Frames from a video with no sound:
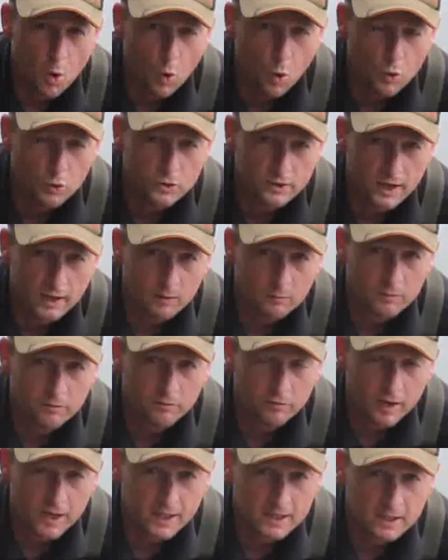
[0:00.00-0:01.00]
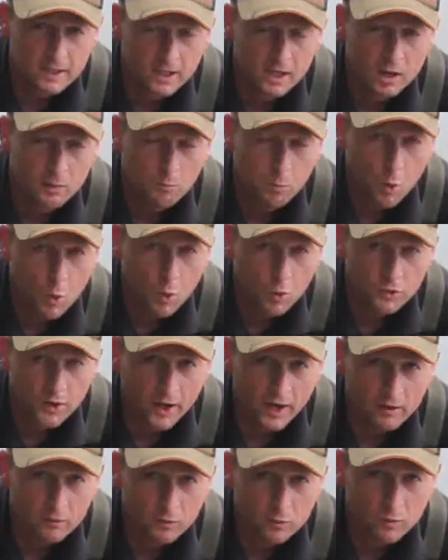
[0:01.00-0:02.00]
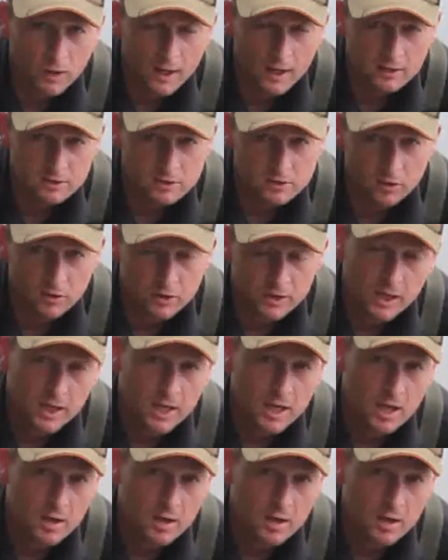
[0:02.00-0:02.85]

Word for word: poured down with rain, poured down all last night.